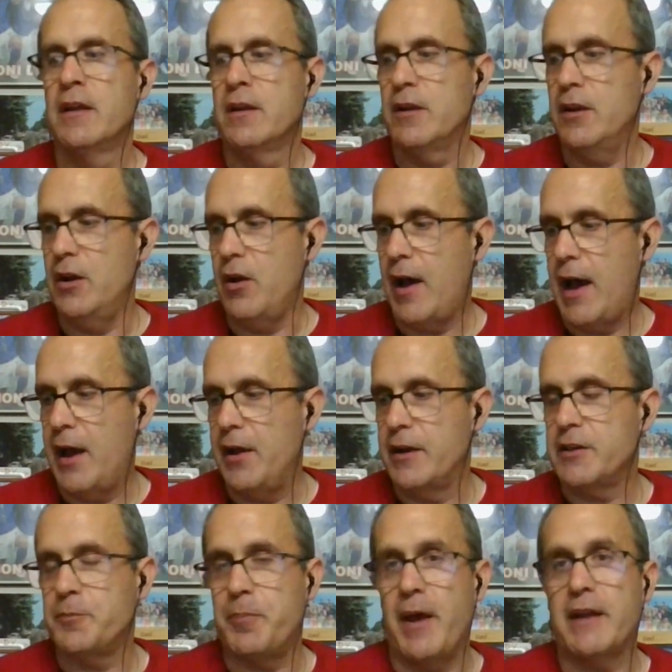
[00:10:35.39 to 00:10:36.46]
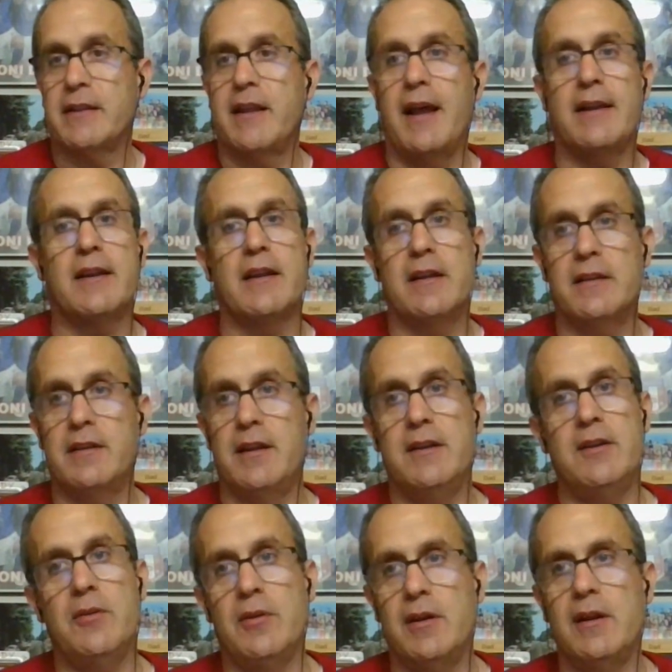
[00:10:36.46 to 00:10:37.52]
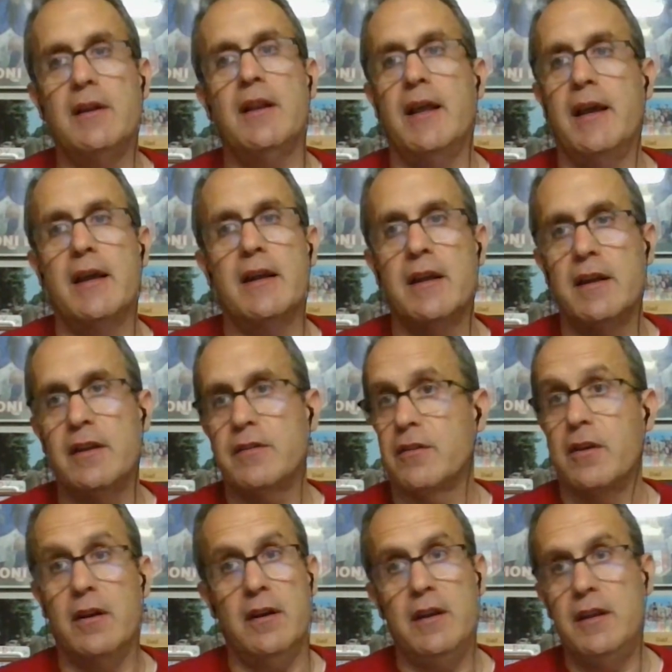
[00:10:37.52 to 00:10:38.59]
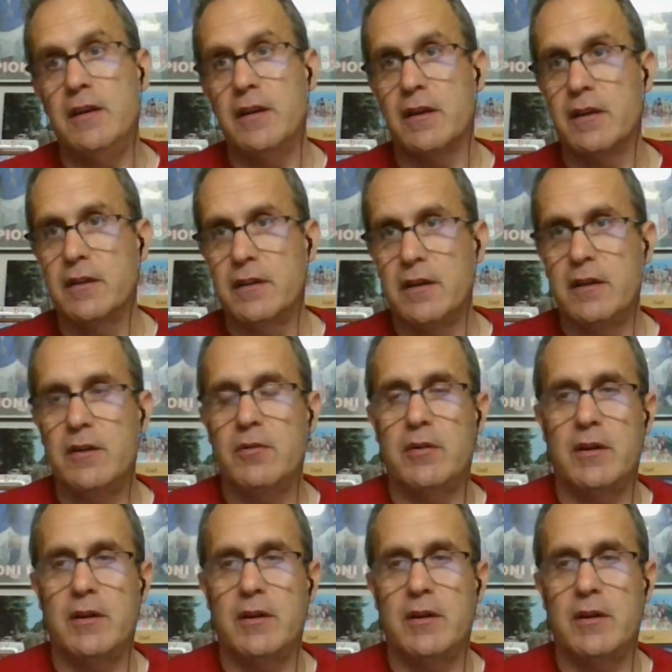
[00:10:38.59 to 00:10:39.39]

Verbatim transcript: you know, I expect that to continue in Atlanta, and it's going to need to continue in